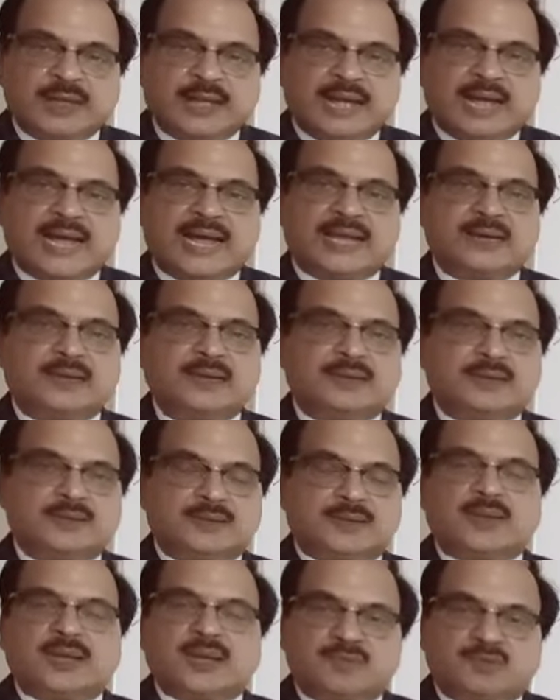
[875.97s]
And
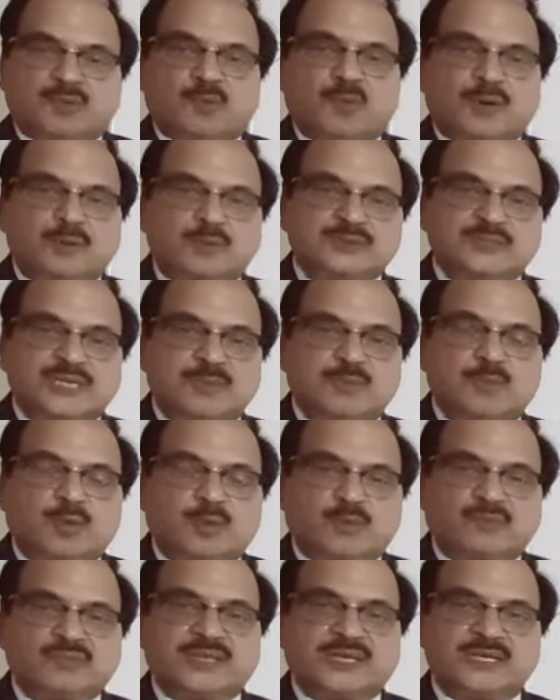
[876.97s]
if you want to see
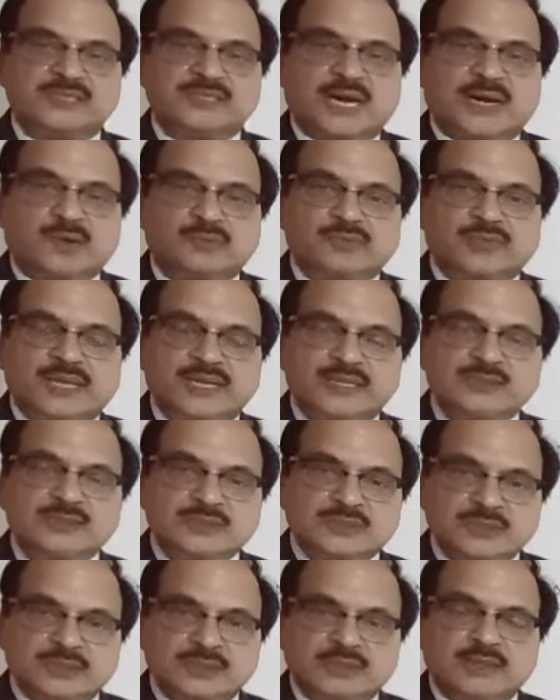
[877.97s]
more of these kind of
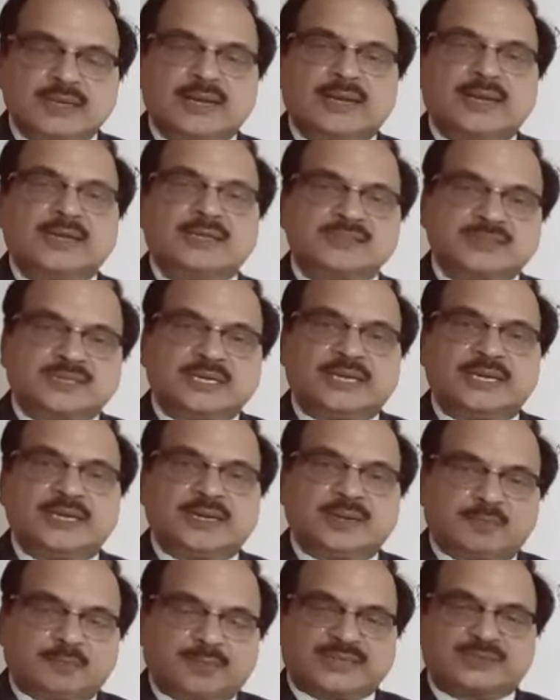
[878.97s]
things,
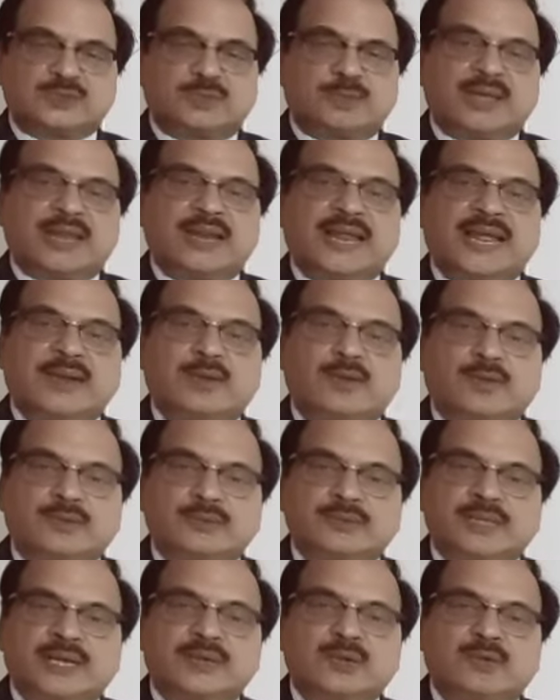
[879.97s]
press the bell icon.
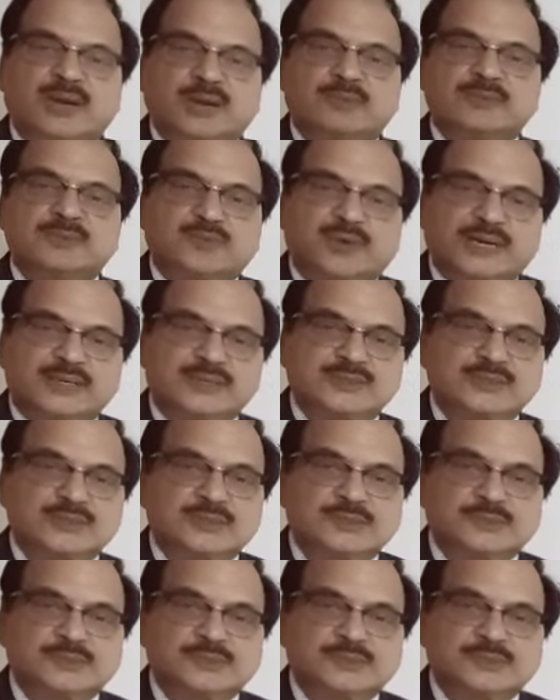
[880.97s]
Thank you very much, friends.